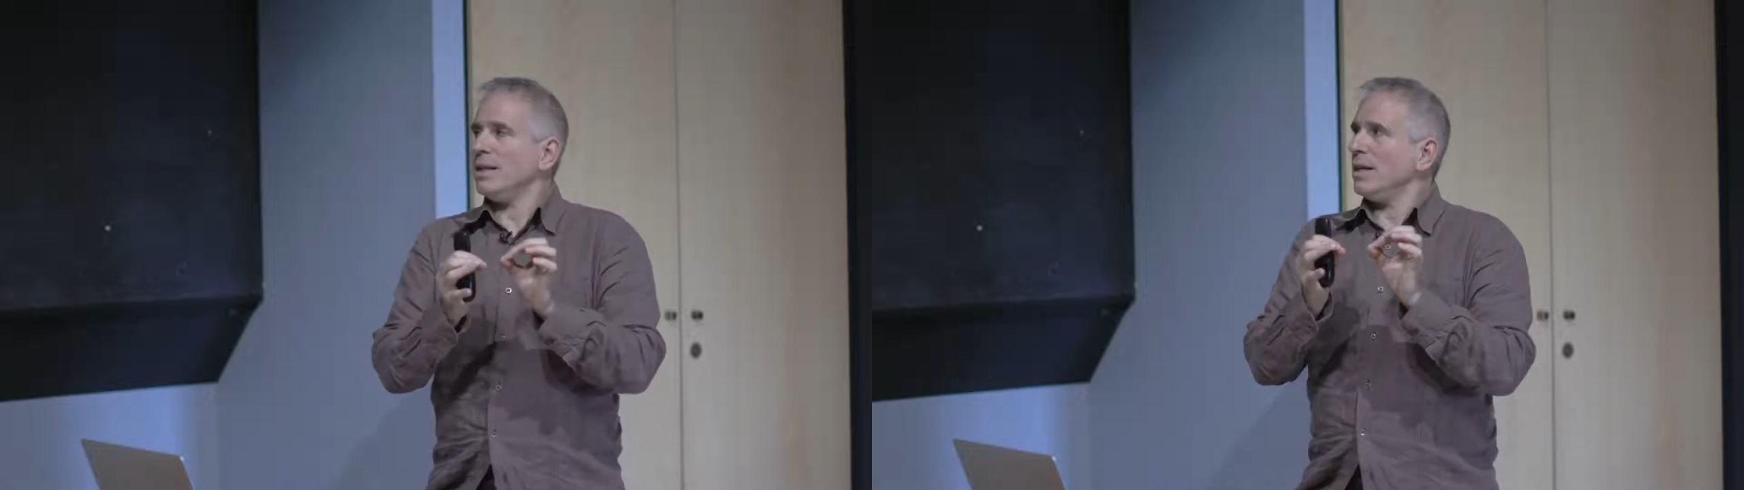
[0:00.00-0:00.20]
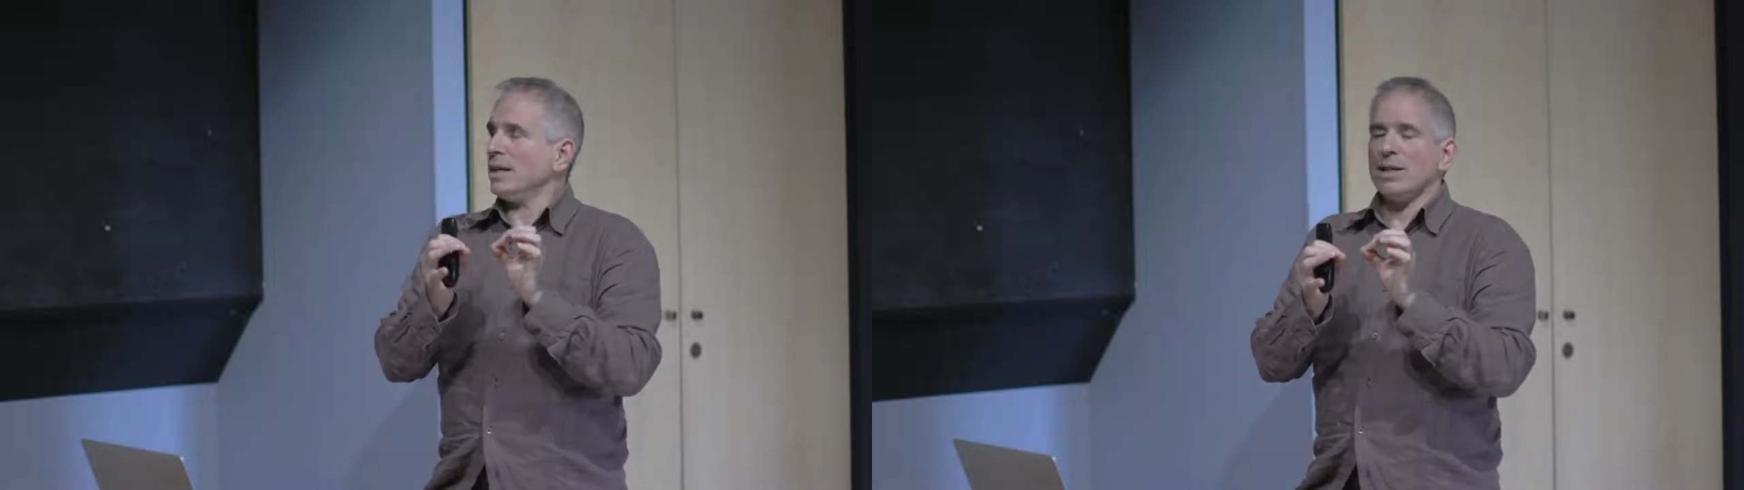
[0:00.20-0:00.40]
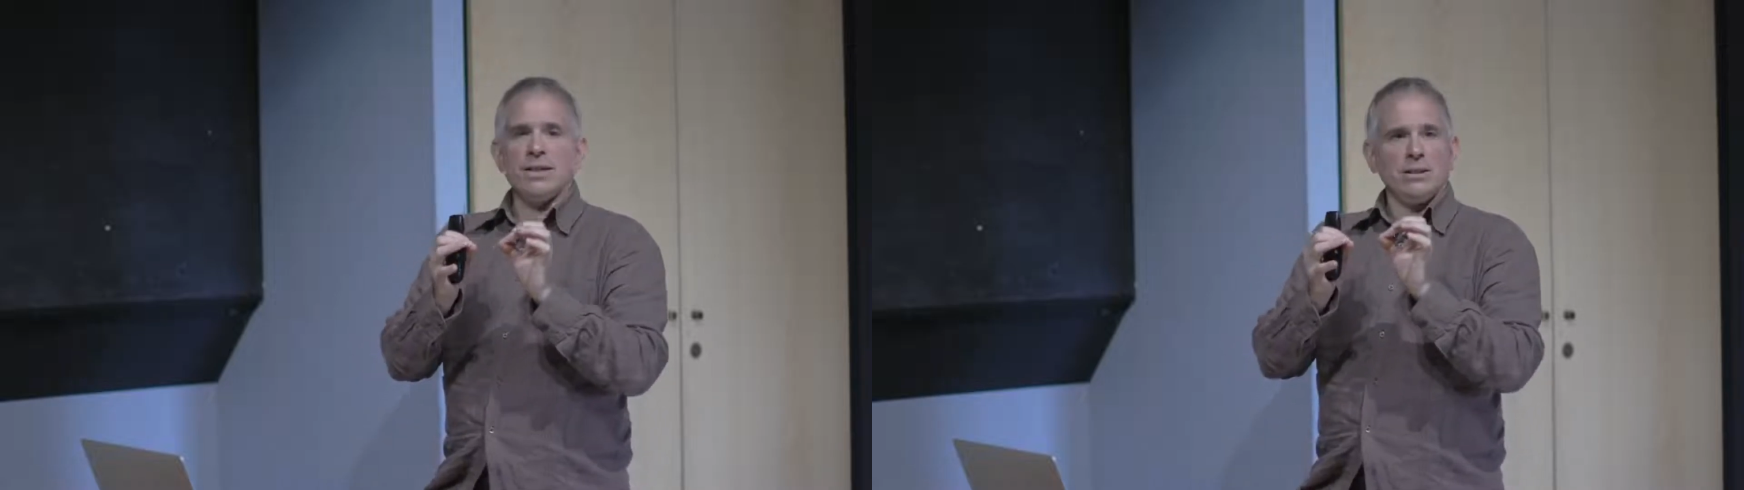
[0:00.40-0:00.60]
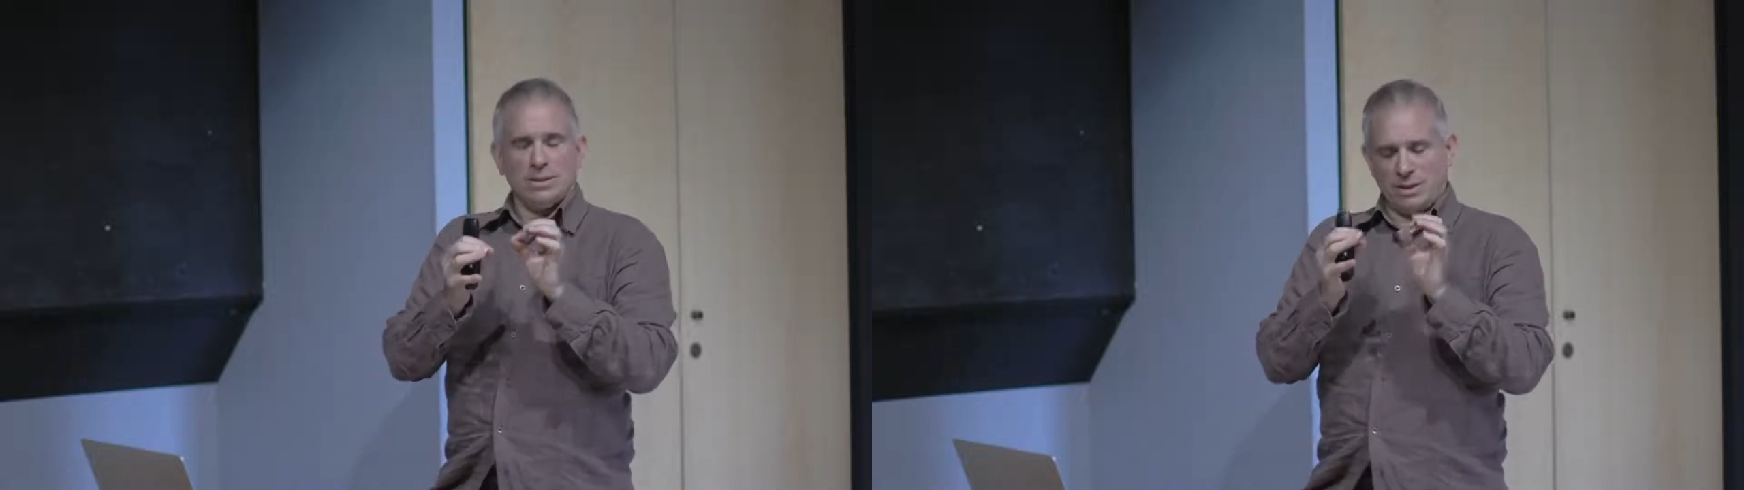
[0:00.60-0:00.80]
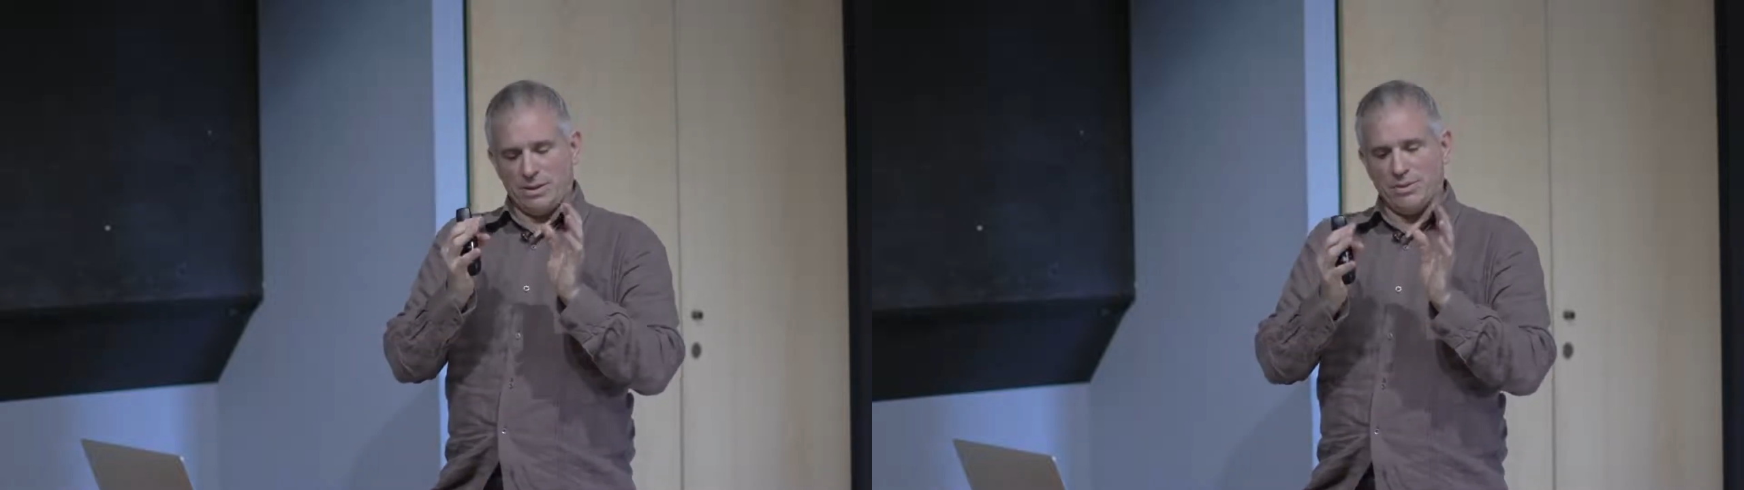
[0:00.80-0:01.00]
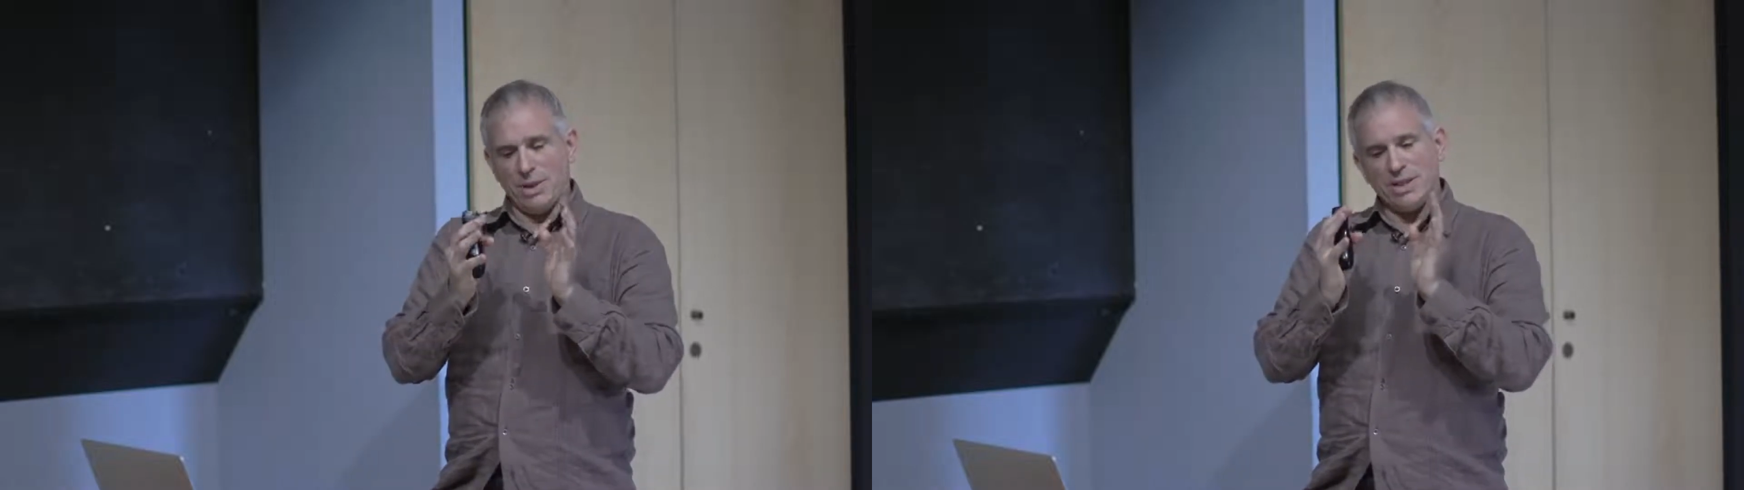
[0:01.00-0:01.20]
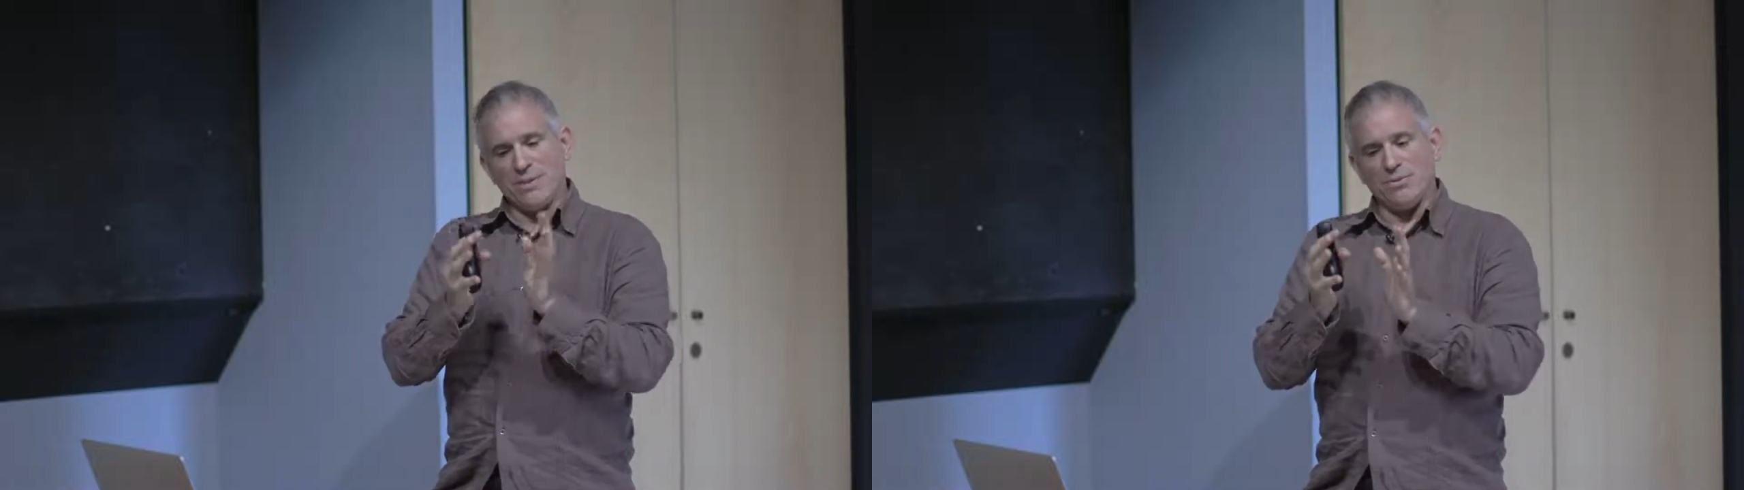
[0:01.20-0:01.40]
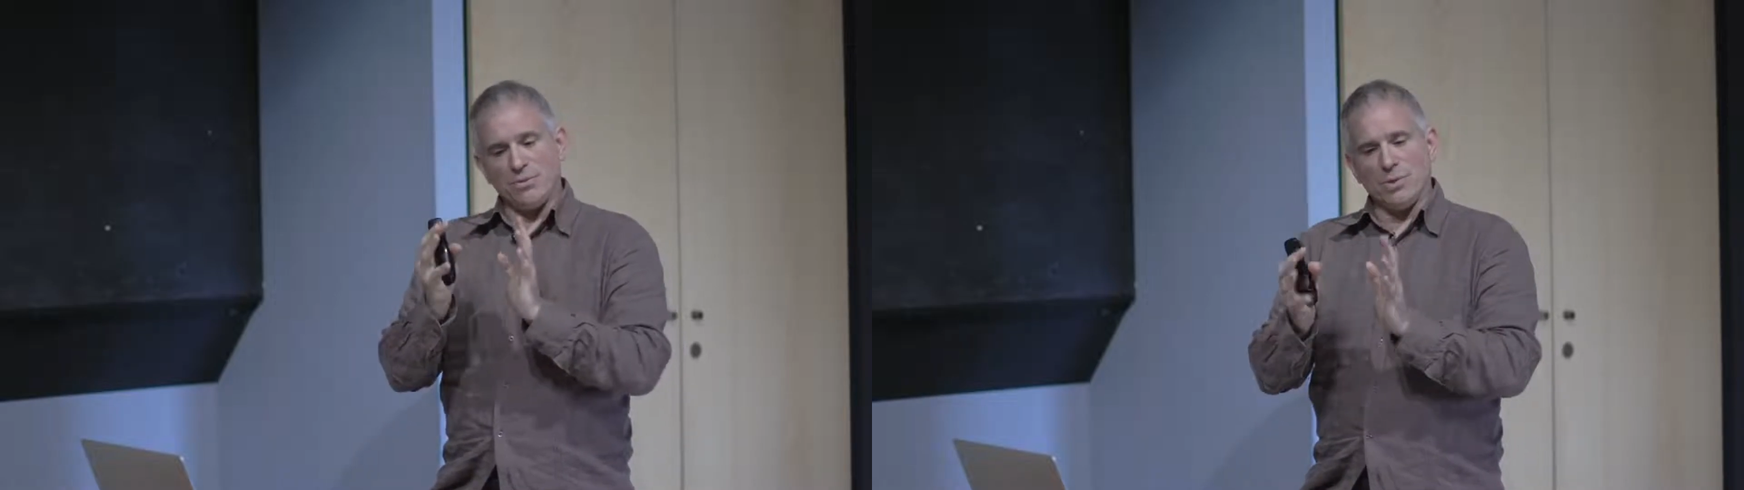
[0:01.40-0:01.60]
relative